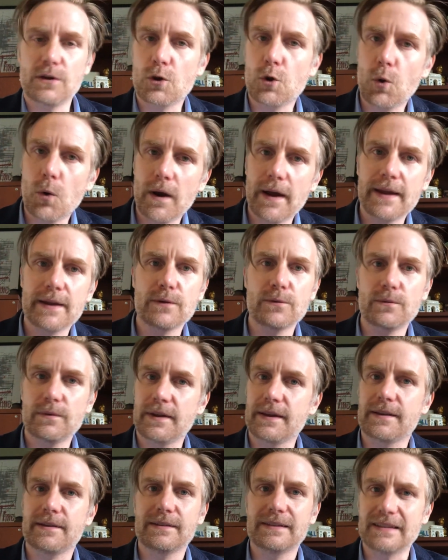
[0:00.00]
quiet
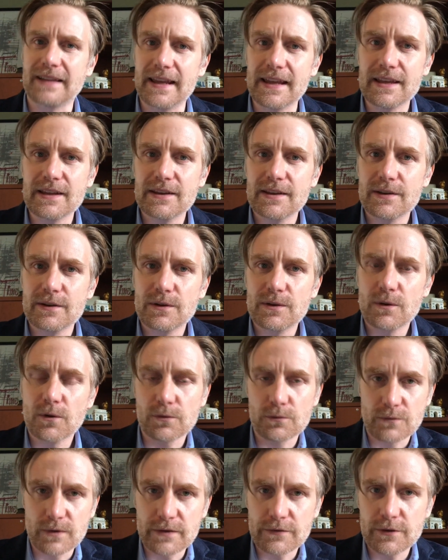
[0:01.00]
lake or
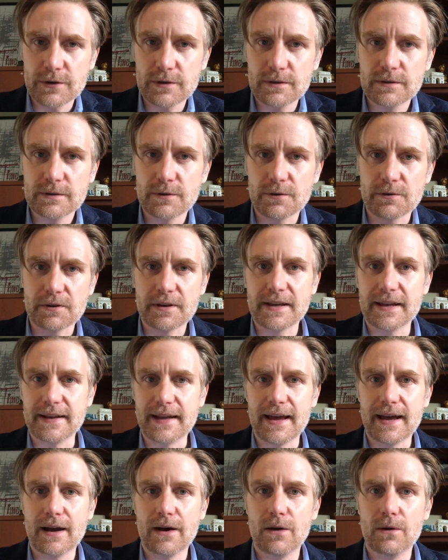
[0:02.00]
river or
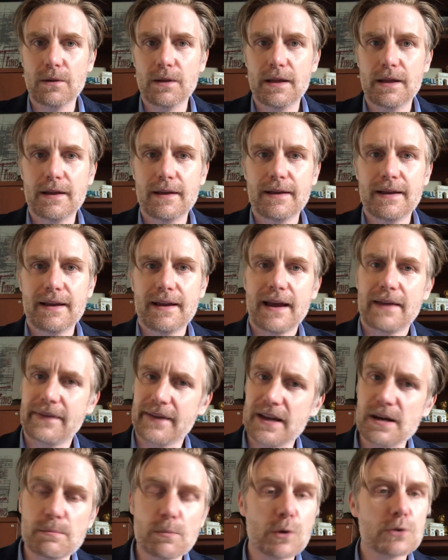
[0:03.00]
canal, and
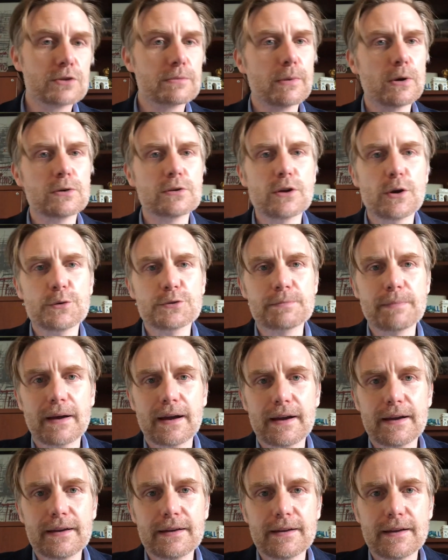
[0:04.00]
a motorboat goes
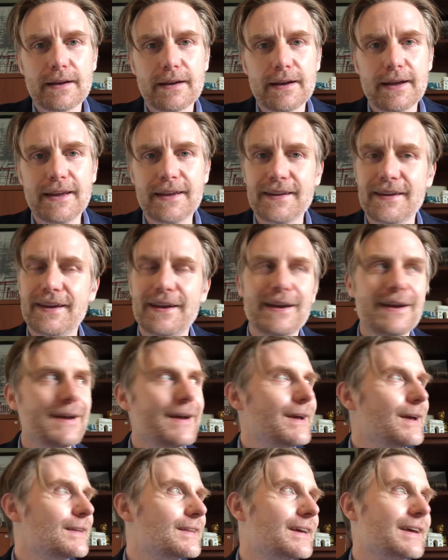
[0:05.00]
by?
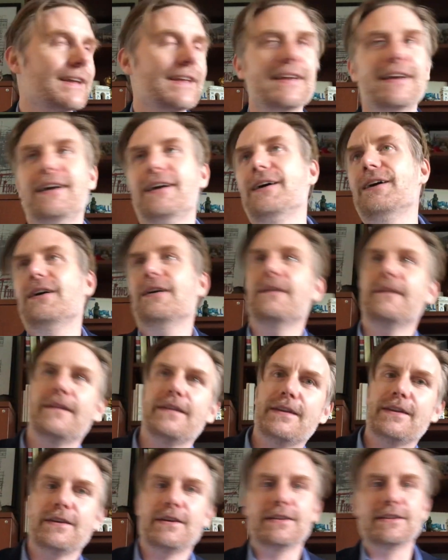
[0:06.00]

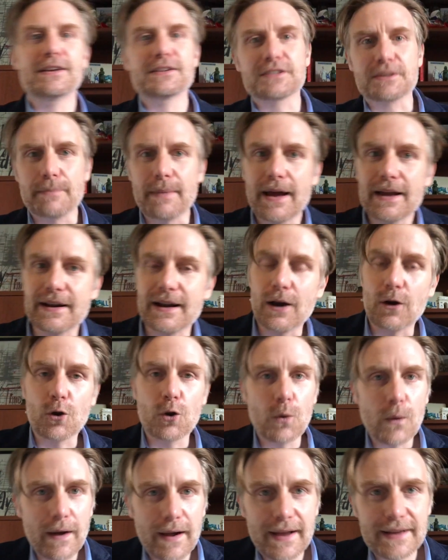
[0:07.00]
It doesn't matter how
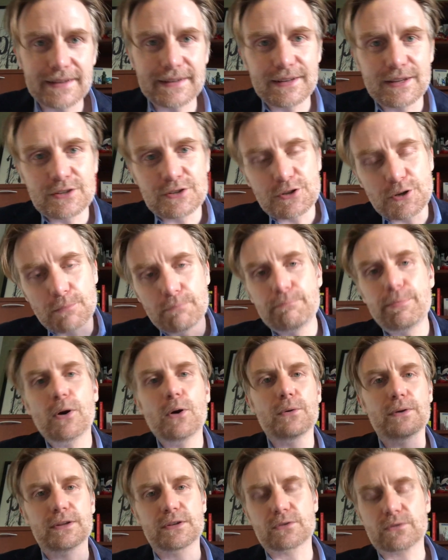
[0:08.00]
quiet it is, your
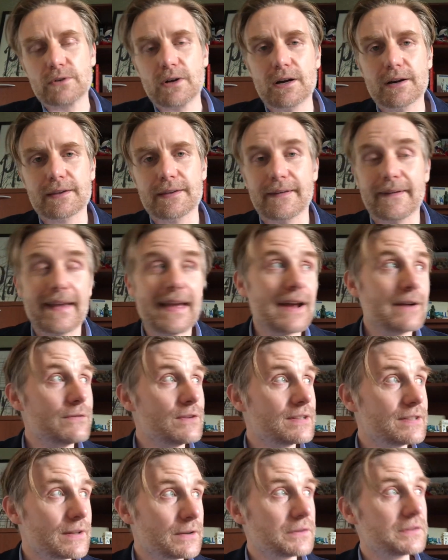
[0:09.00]
boat is rocking. Every
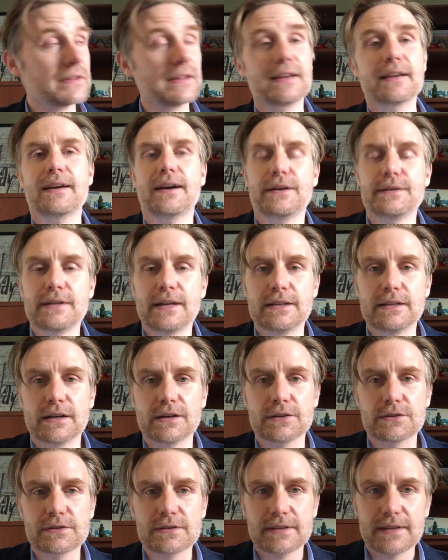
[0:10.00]
single thing Kanye
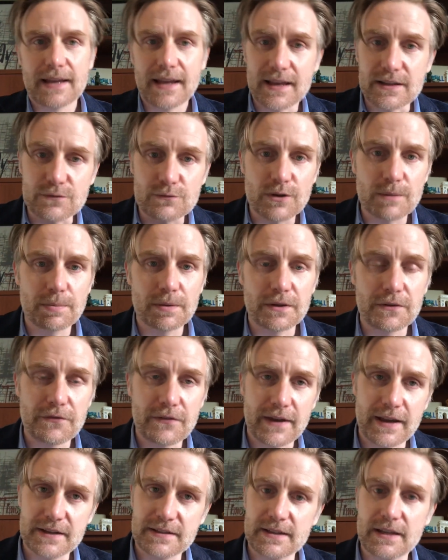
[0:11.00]
does has ripple
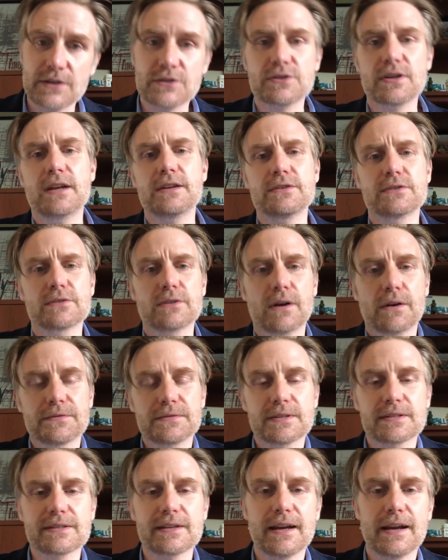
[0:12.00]
effects and changes all of
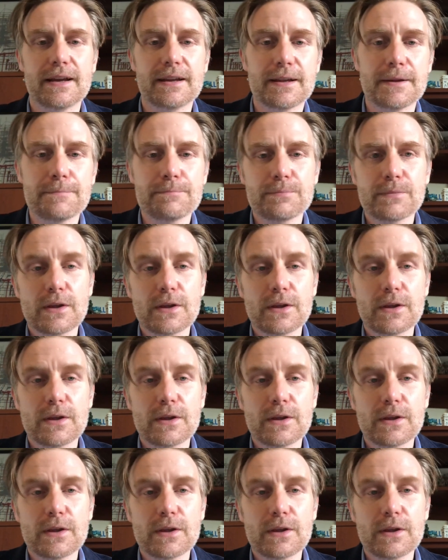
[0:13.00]
society.